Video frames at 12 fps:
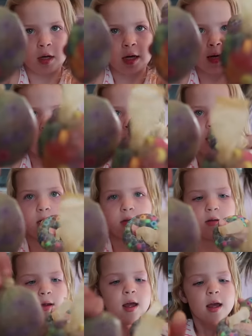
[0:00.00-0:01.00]
You gonna play with
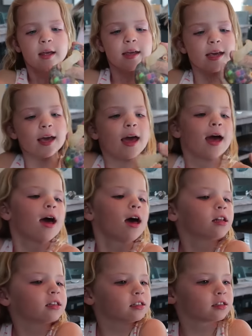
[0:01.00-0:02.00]
them? Yeah. You
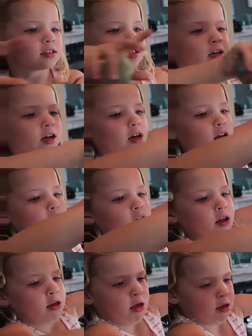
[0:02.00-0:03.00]
squish them, how do they feel?
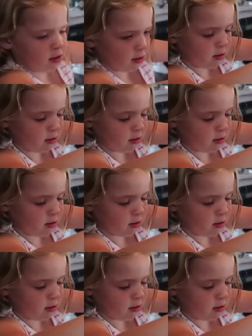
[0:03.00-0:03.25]
Ooh, I